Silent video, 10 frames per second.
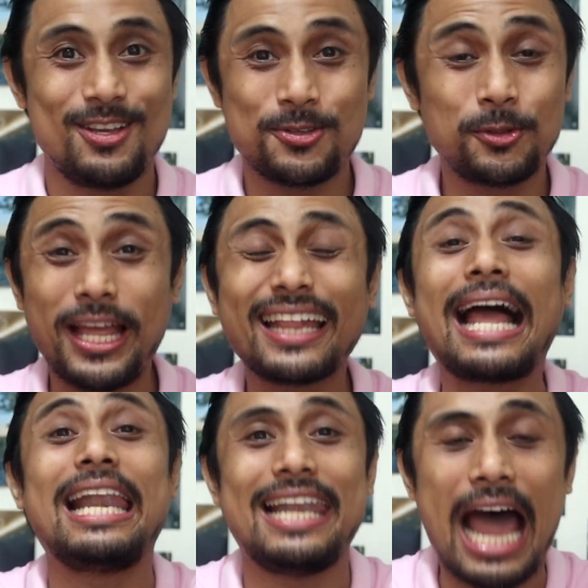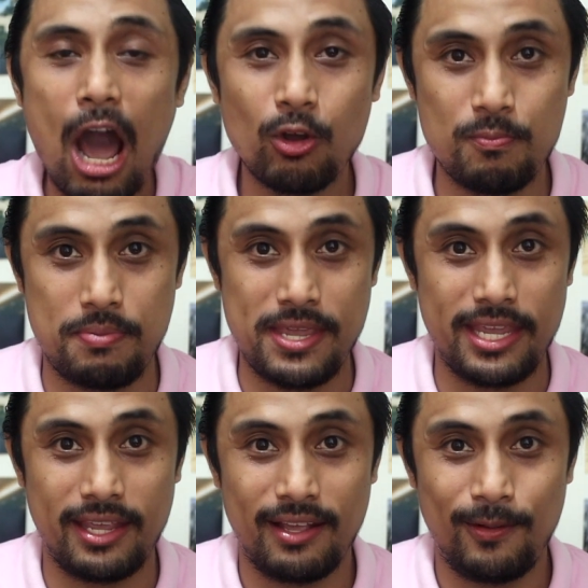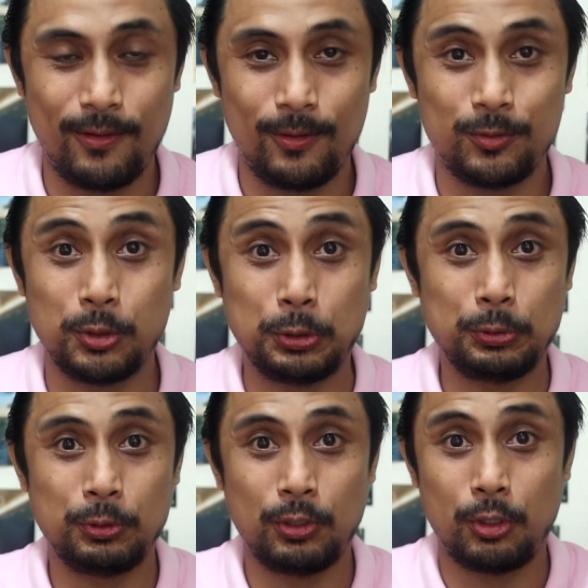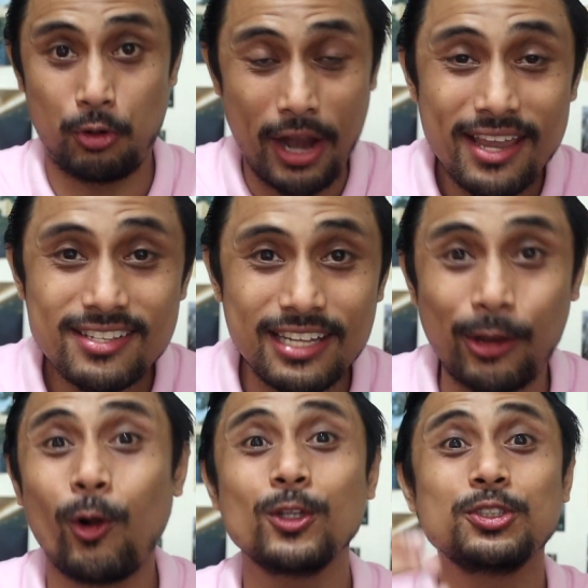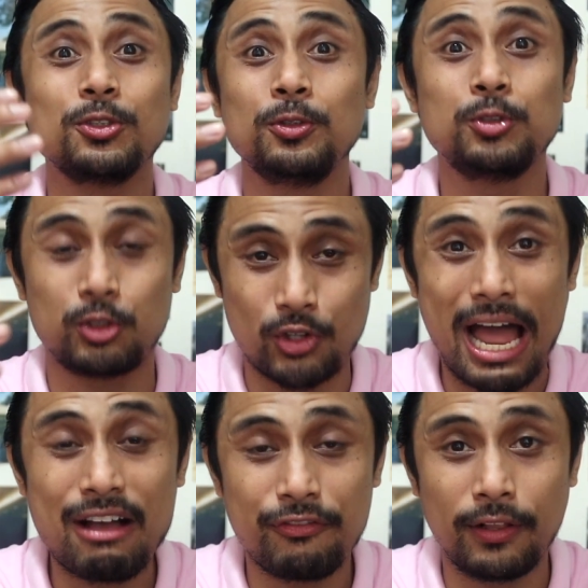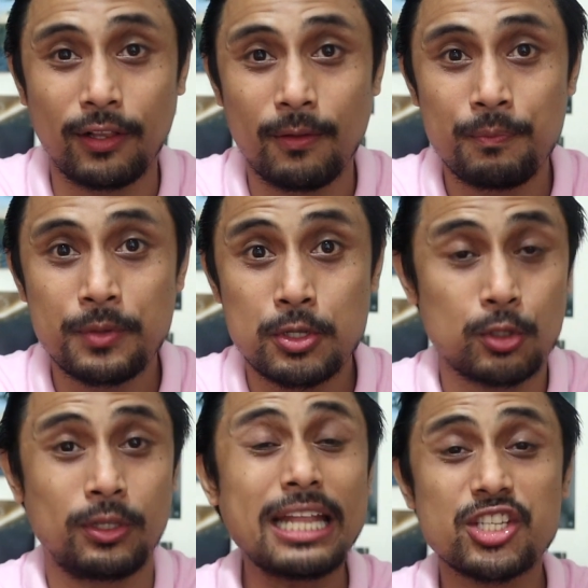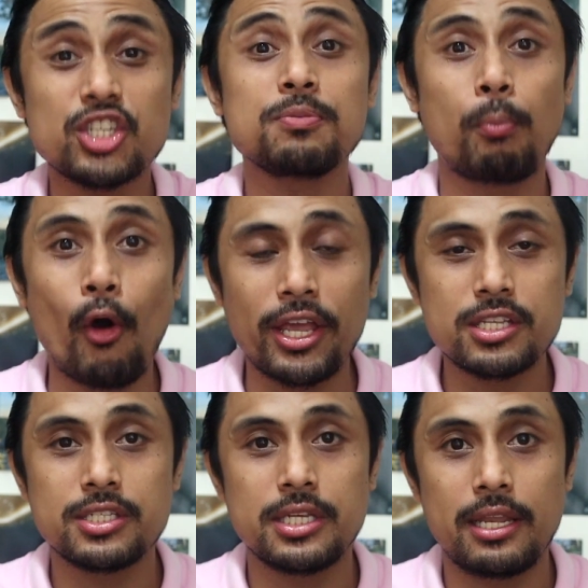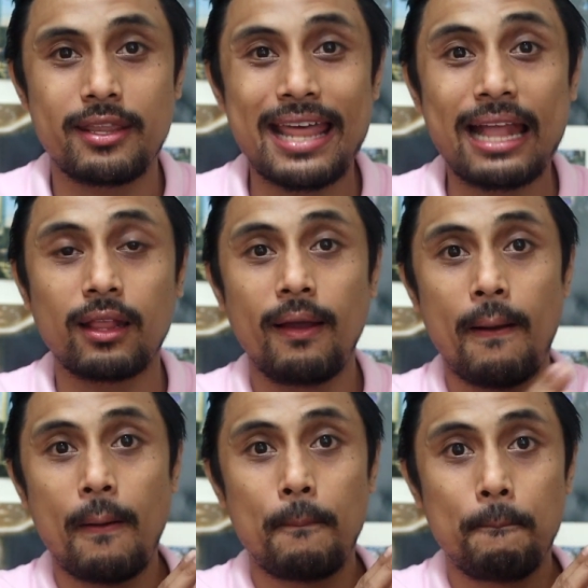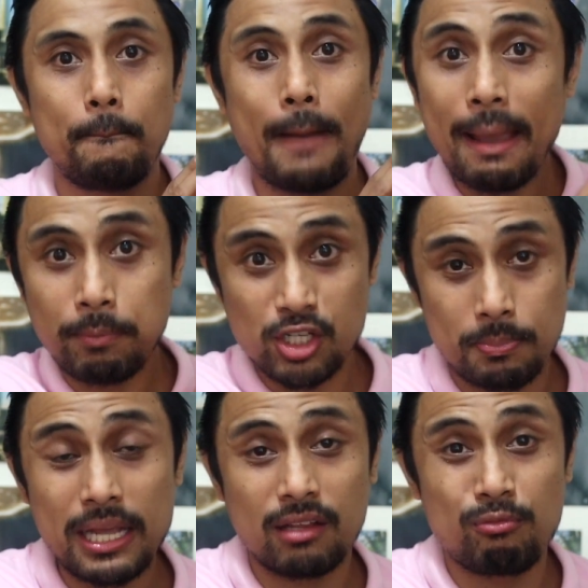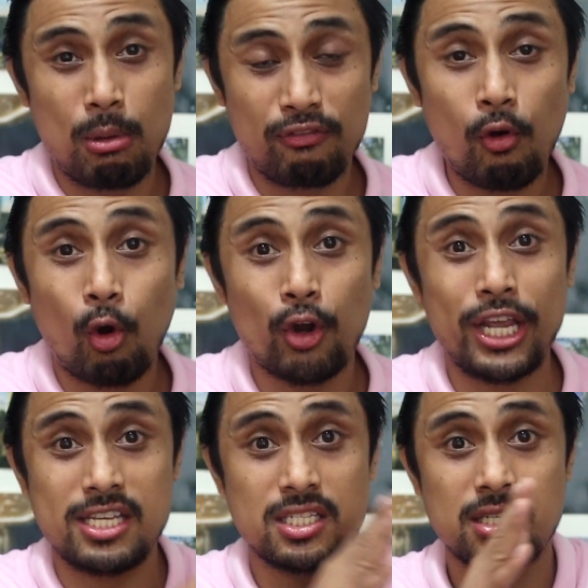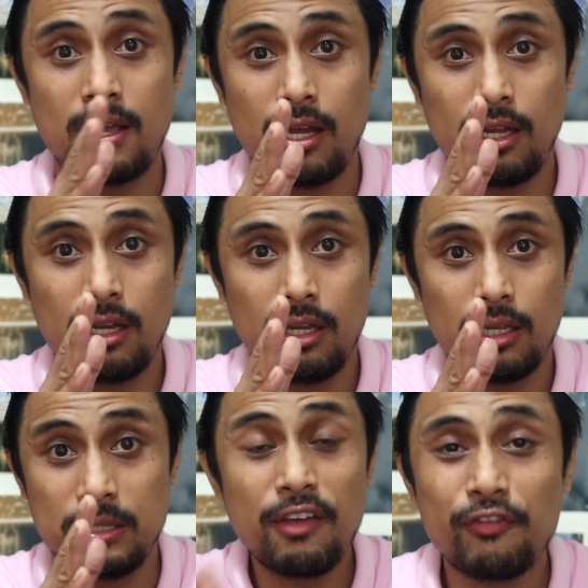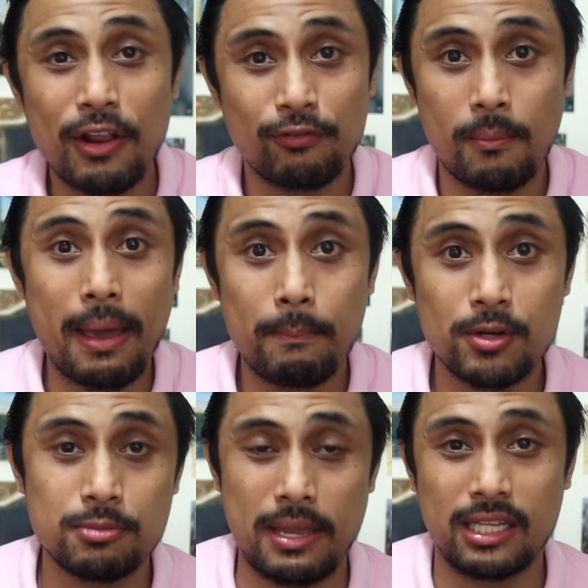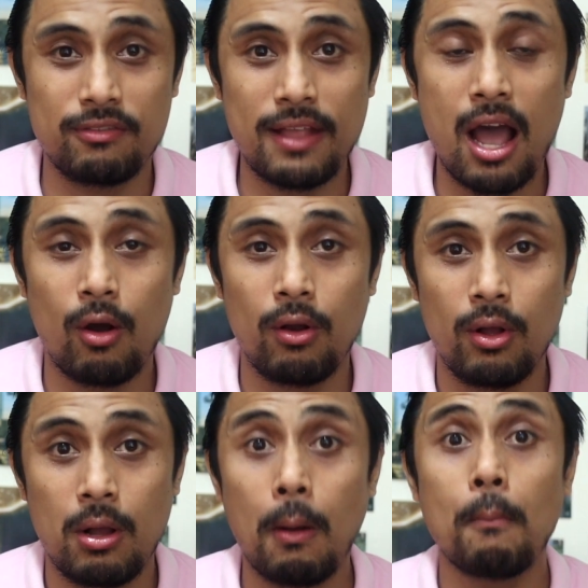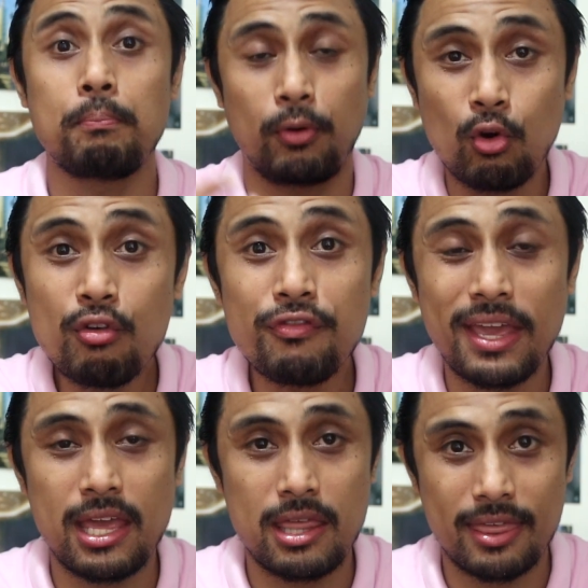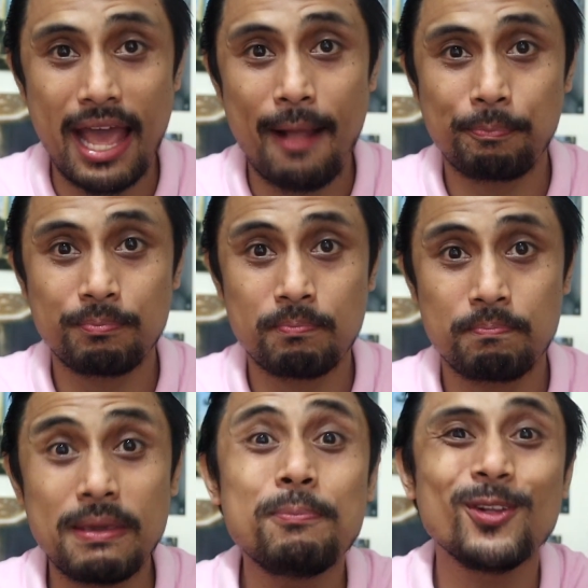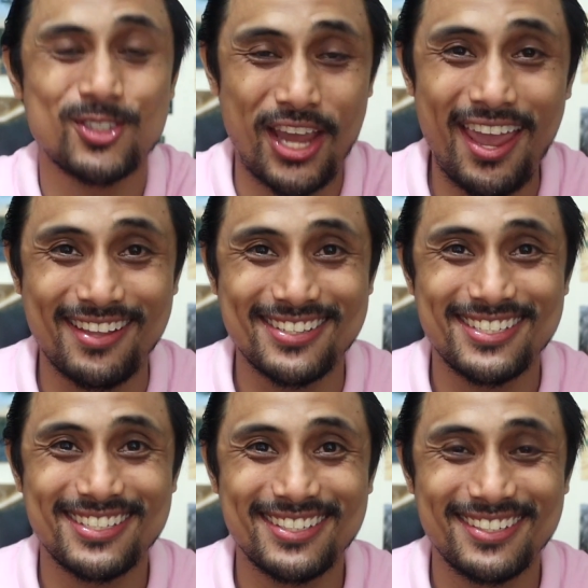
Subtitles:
So that allowed me to rest and also to travel. So that just points that my perspective before is different from my perspective now, proving that people change.